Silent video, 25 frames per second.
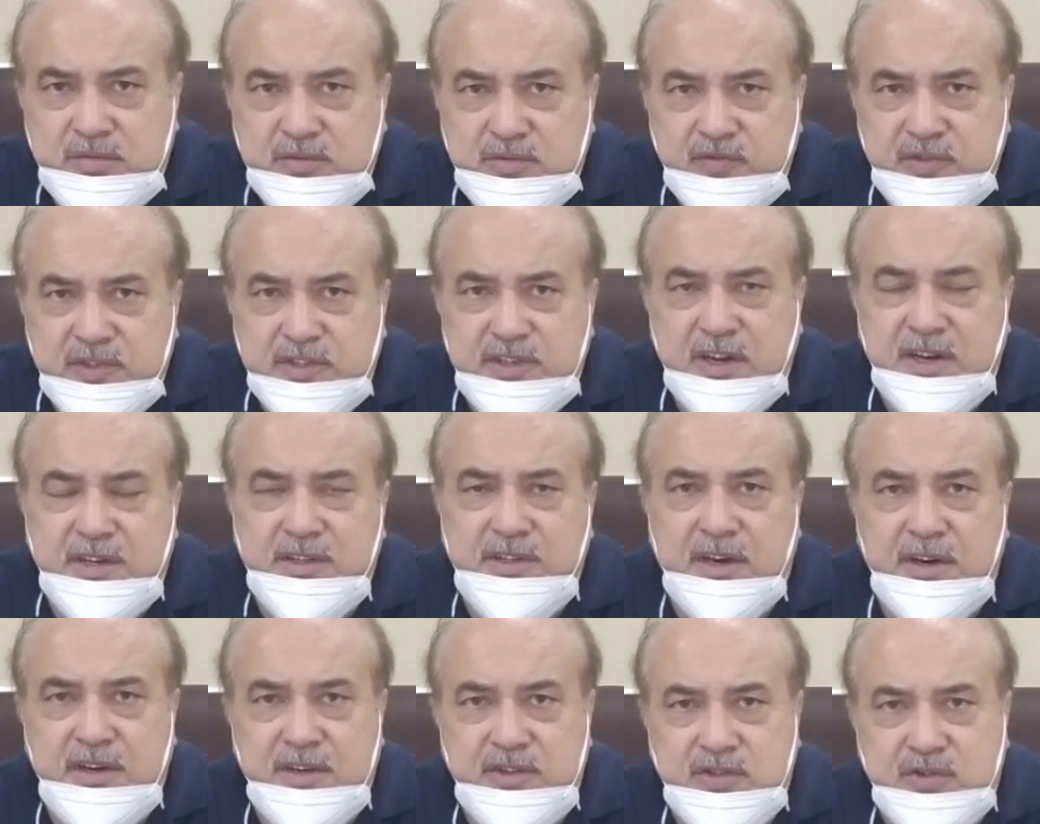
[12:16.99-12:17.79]
which are
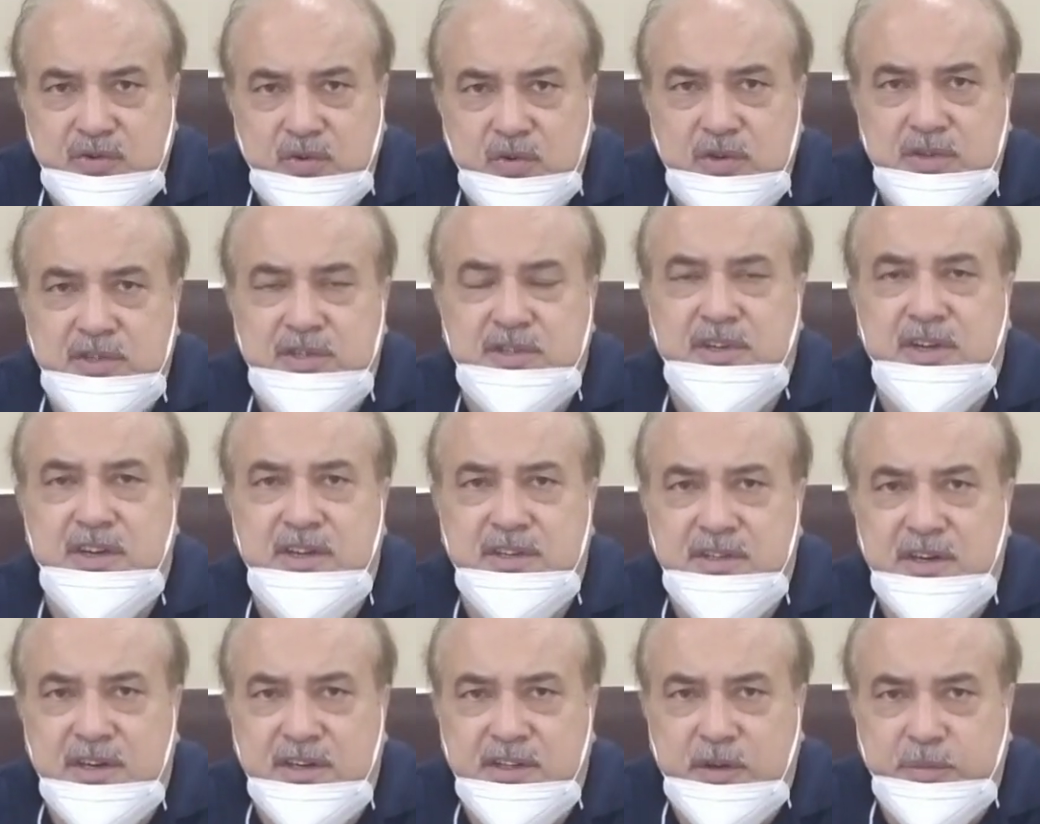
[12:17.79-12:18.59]
the
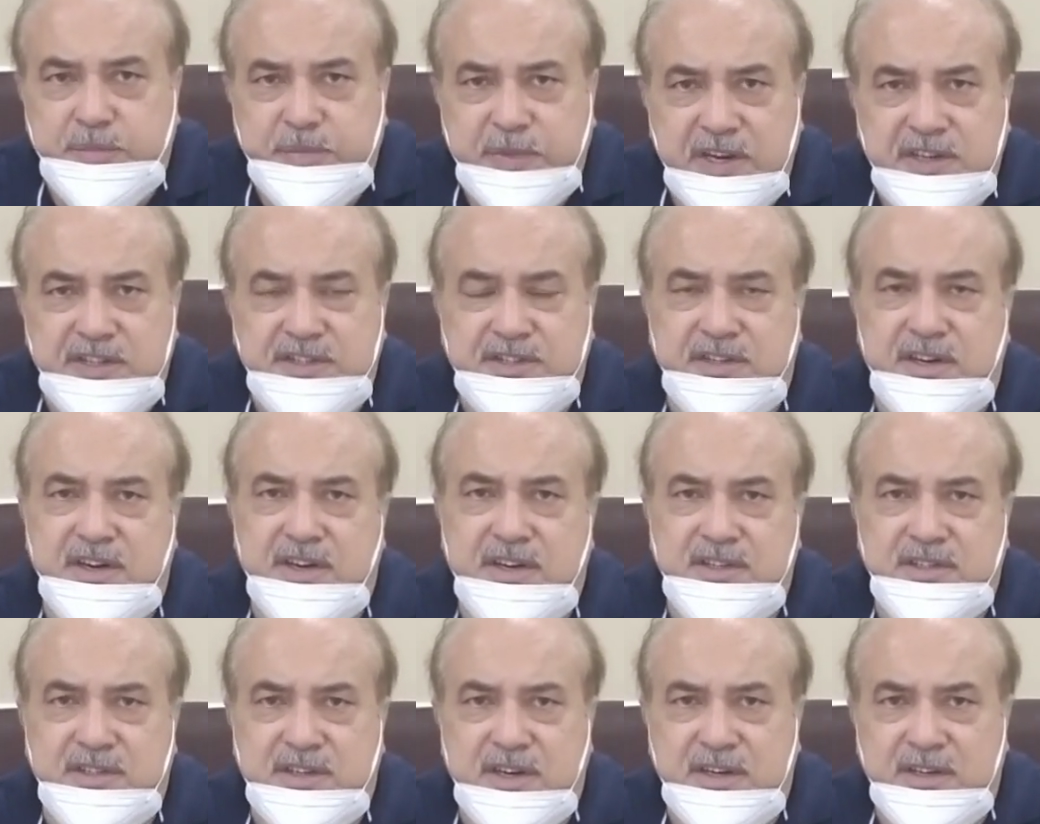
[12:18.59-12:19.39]
resources and the
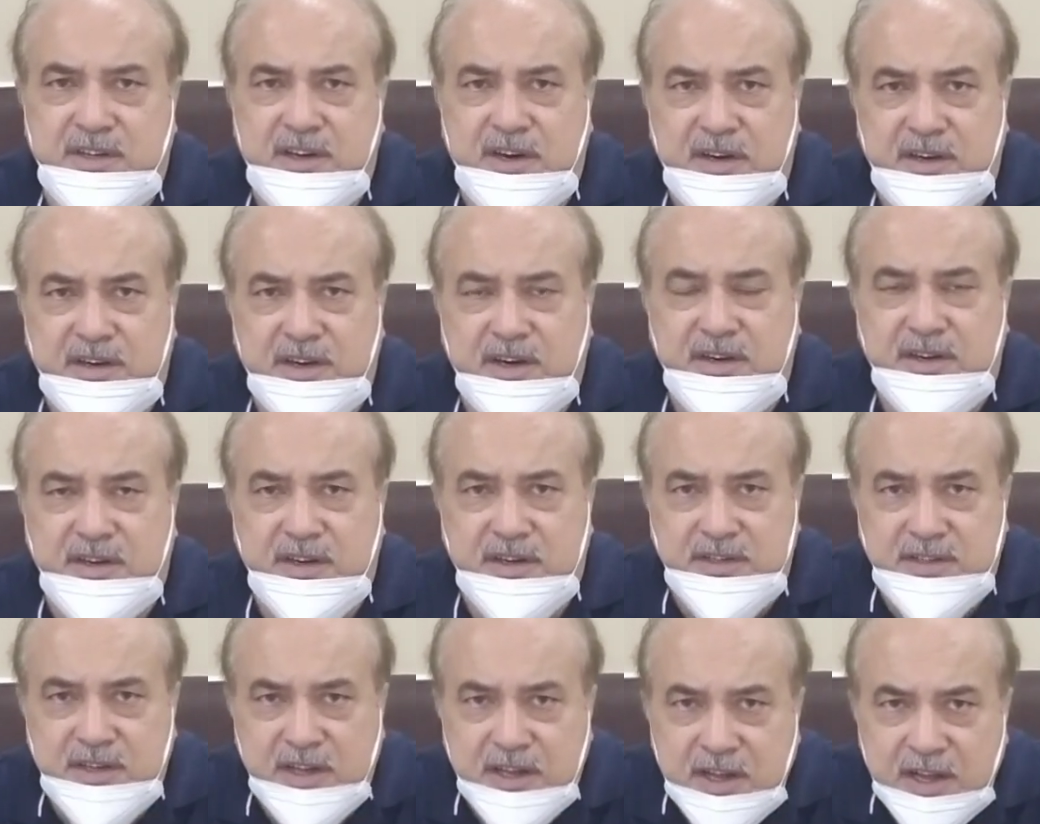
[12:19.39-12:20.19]
patients and the
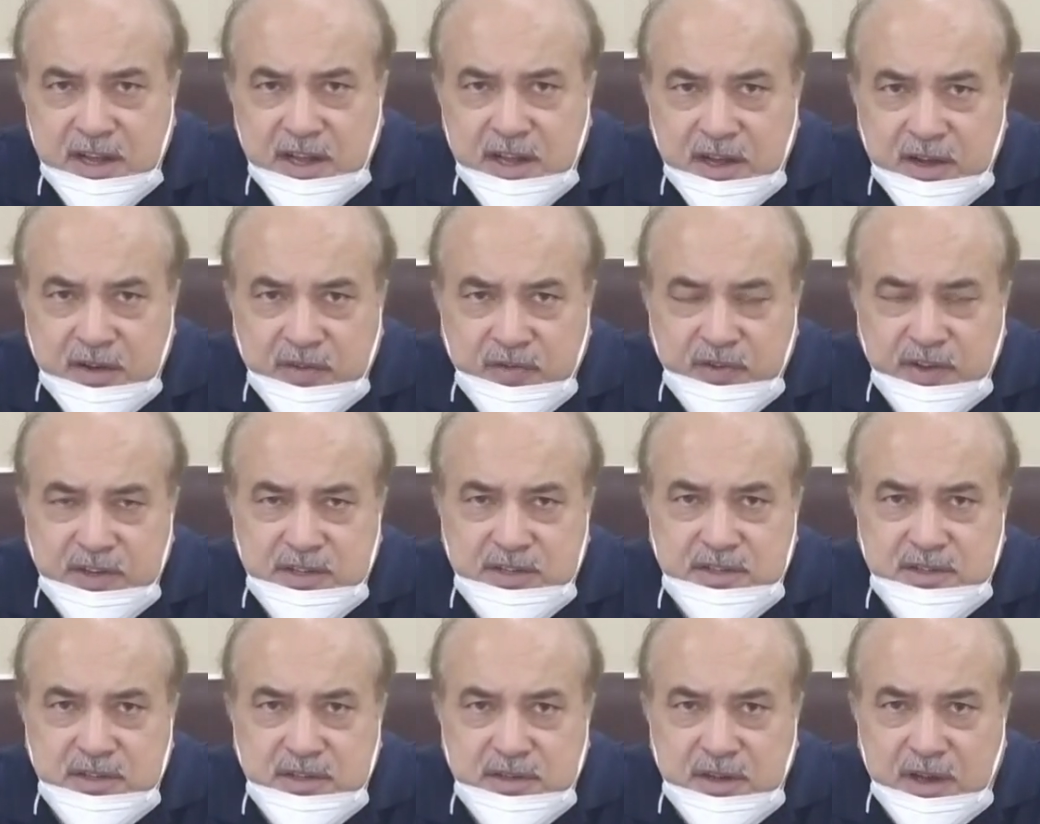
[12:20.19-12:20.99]
attendants
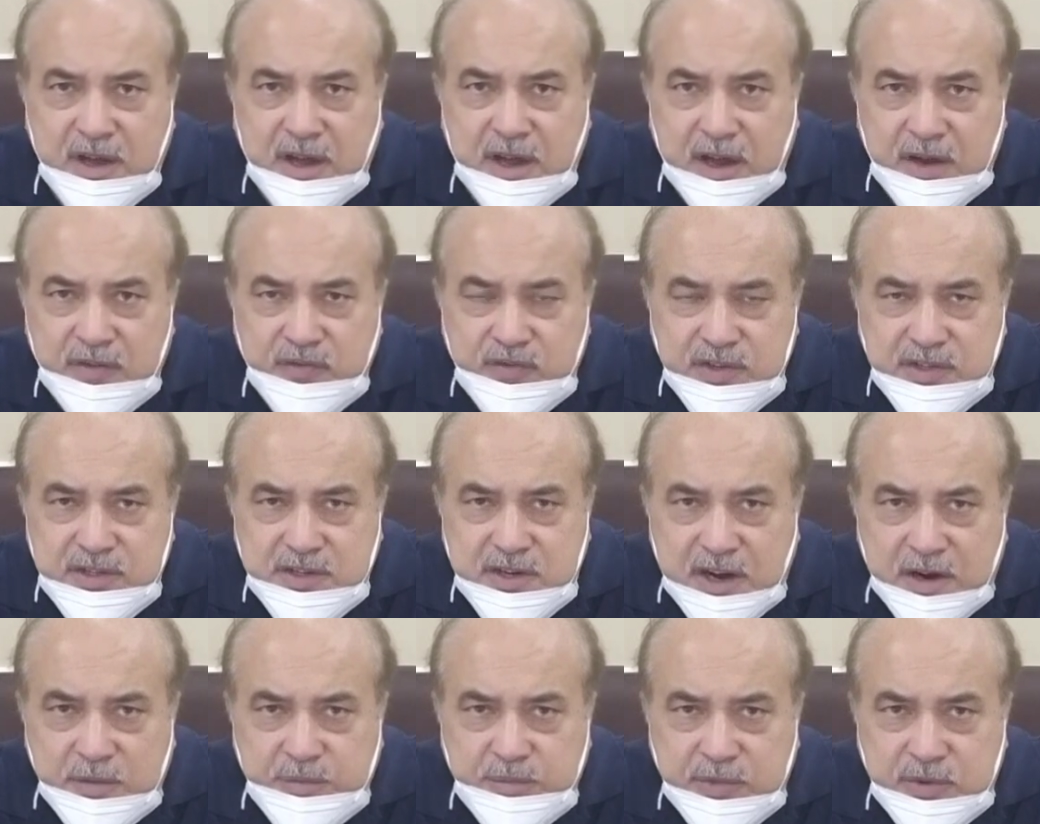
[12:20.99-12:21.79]

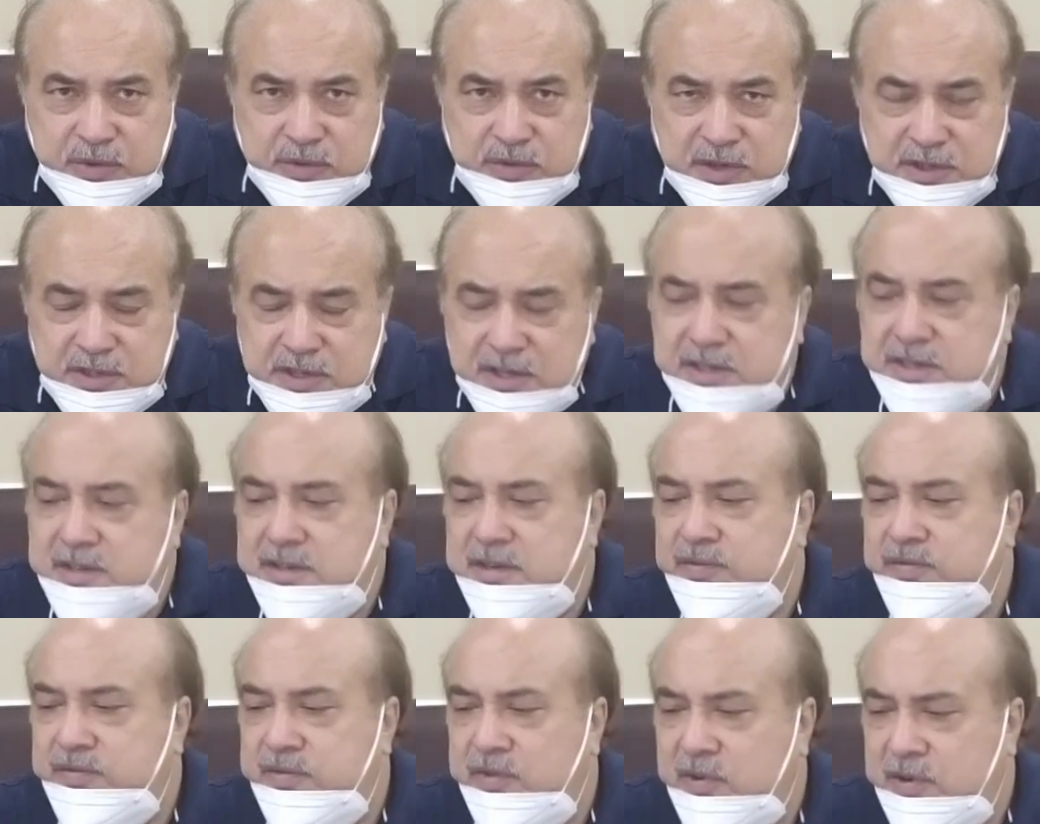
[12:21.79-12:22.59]
which come to the
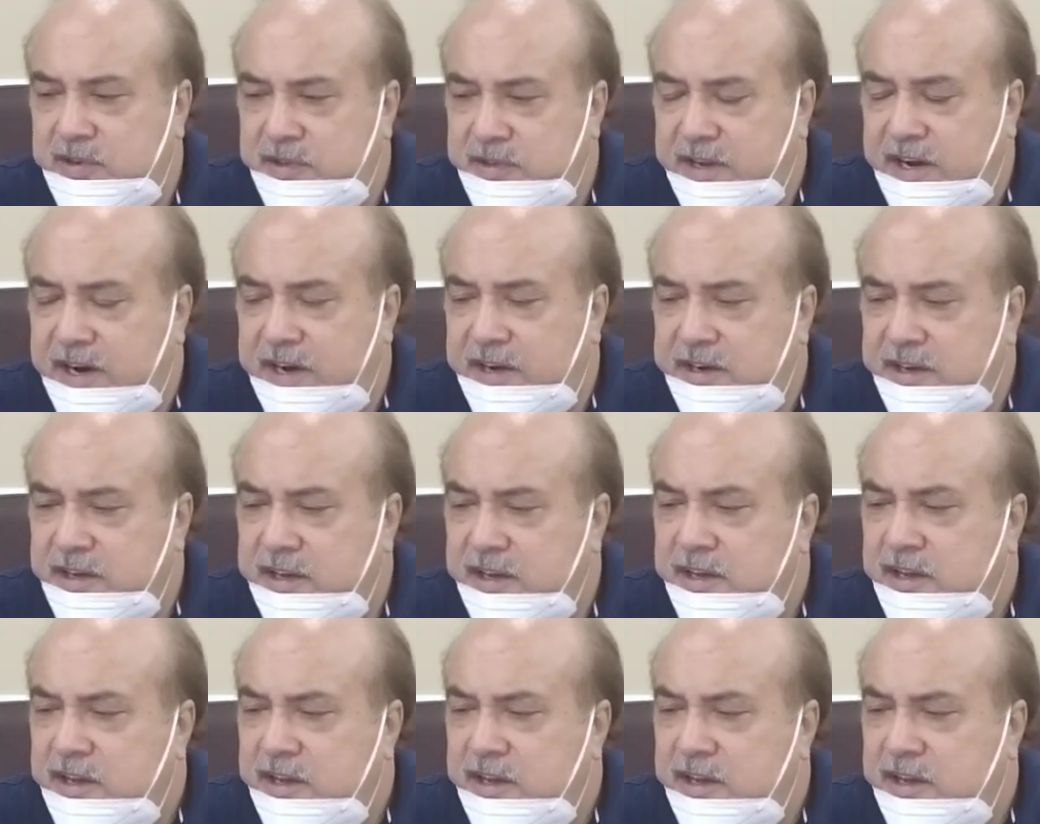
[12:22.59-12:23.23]
system for that.